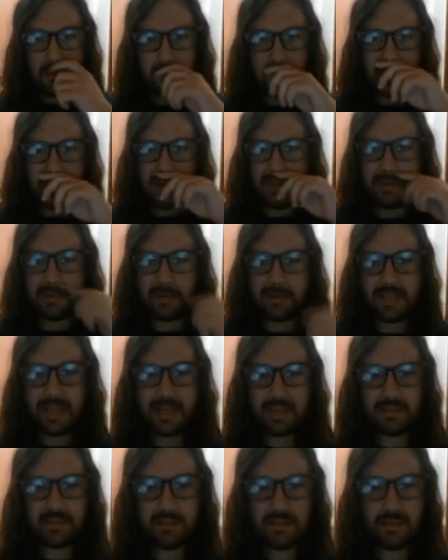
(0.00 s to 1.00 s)
render
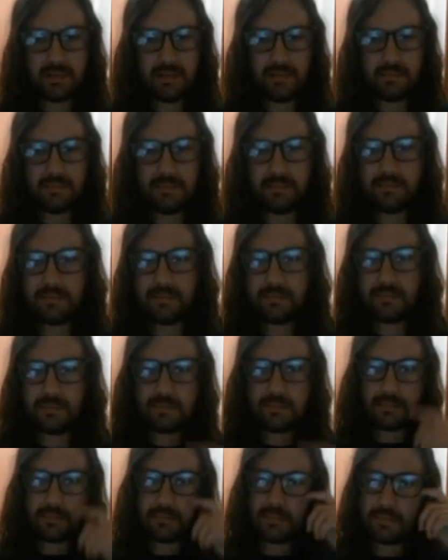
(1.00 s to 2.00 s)
texture,
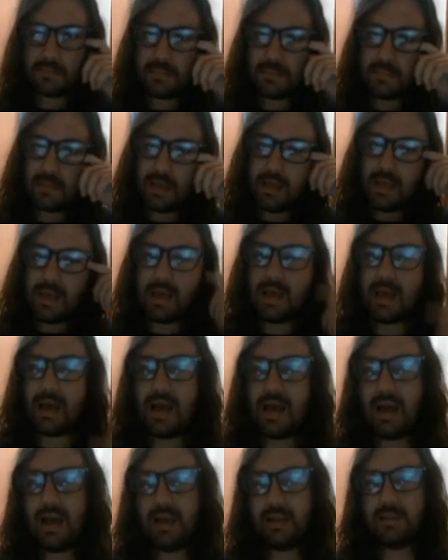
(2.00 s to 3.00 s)

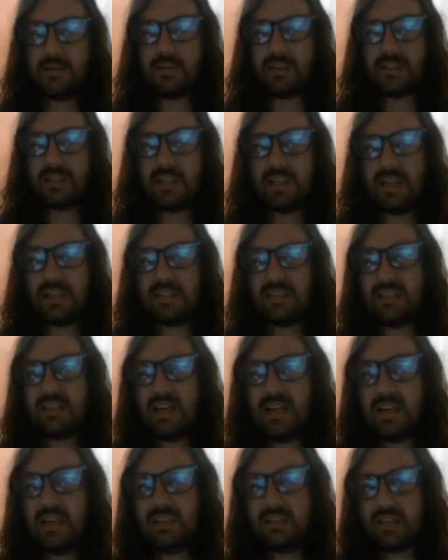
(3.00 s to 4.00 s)
and you just select the
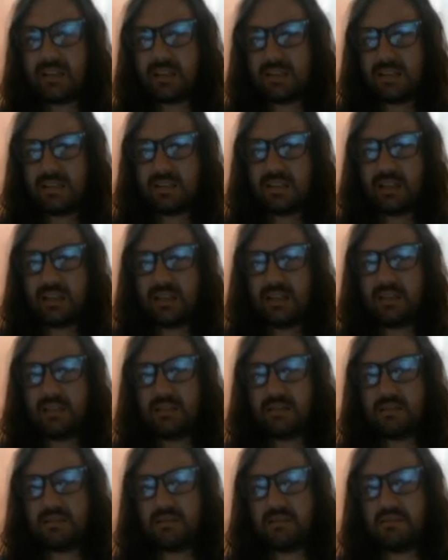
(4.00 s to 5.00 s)
size. I'm gonna set
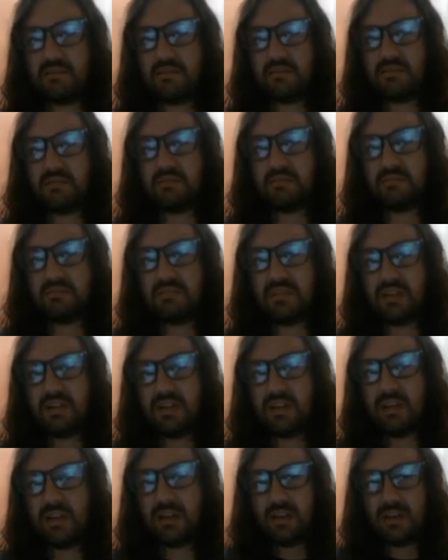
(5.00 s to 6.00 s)
it to
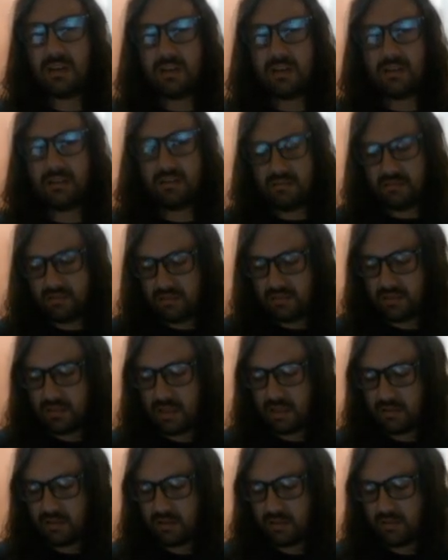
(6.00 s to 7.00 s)

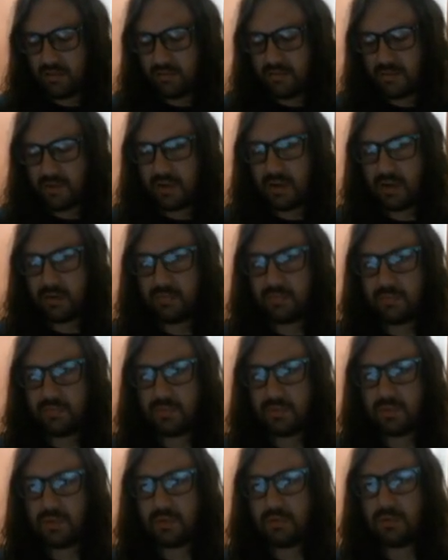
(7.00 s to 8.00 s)
I don't know,
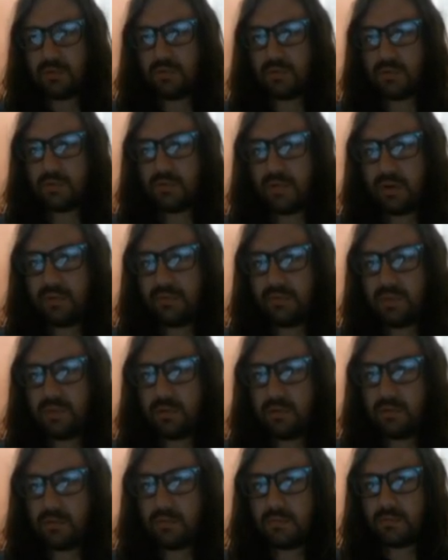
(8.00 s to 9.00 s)
5.2 to
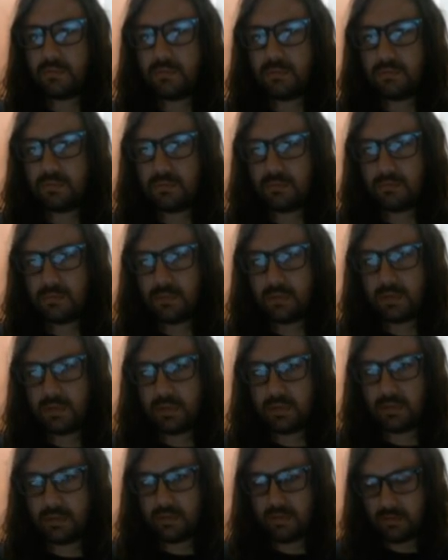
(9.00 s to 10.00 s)
5.2,
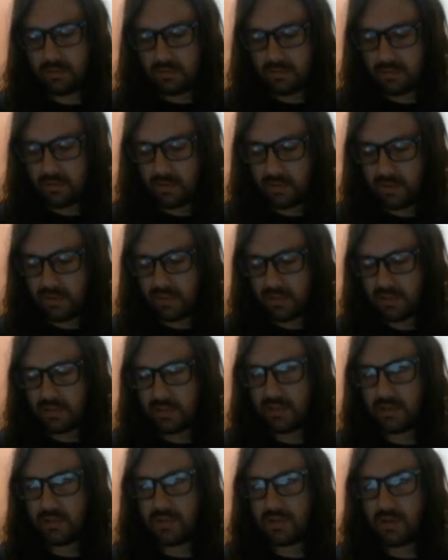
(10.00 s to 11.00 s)
so it
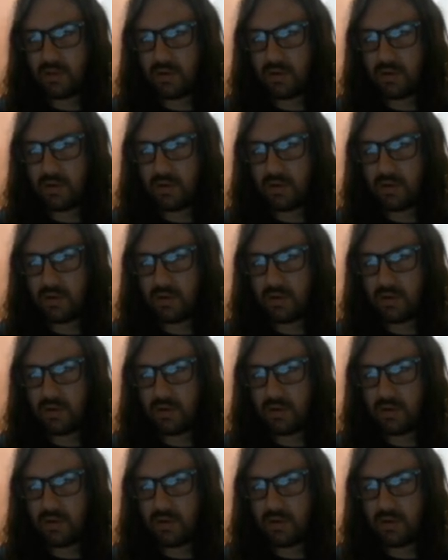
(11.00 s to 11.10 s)
doesn't